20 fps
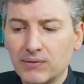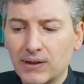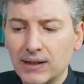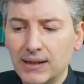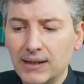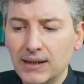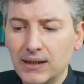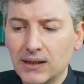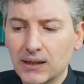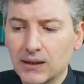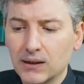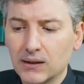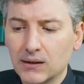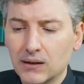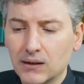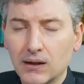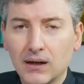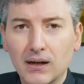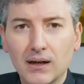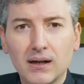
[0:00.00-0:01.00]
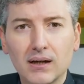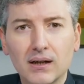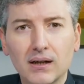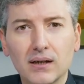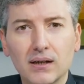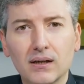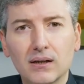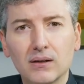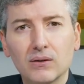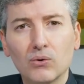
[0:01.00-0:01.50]
It includes a
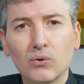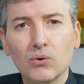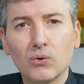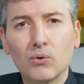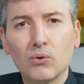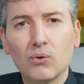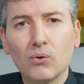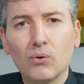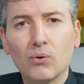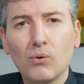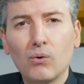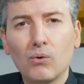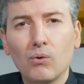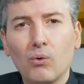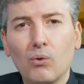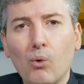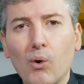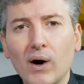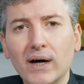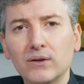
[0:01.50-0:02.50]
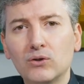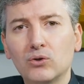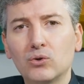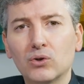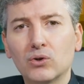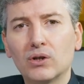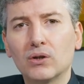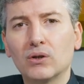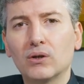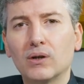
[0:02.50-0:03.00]
questionnaire that we use to
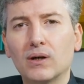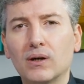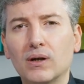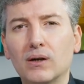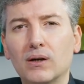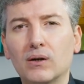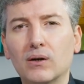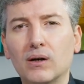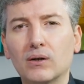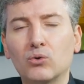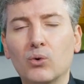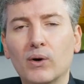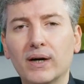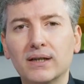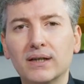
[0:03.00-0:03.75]
assess how much